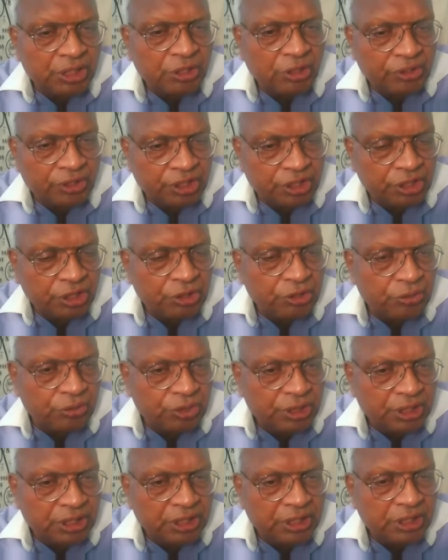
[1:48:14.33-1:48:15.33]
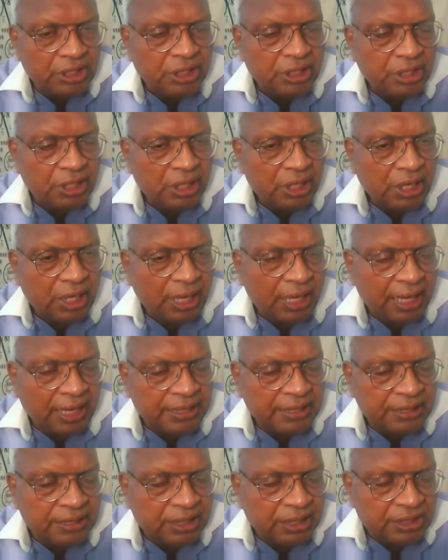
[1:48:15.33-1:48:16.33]
contractor duty,
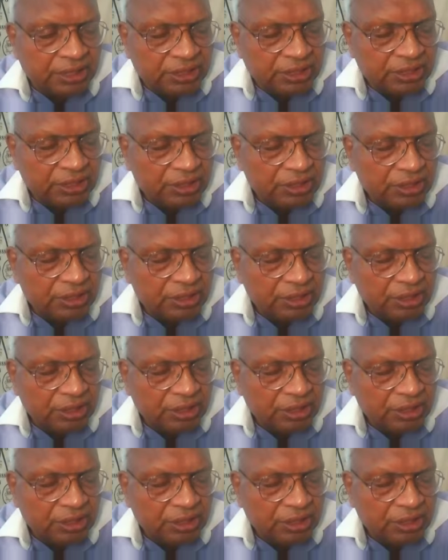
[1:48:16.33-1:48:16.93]
and this